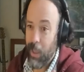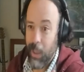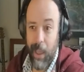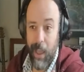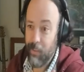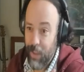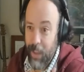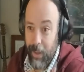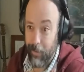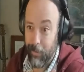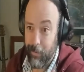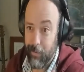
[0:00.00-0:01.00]
have at
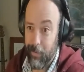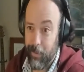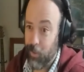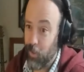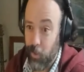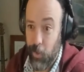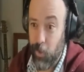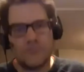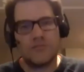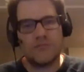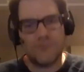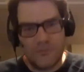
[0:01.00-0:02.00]
her,
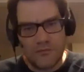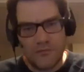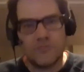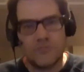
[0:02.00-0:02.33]
go for it.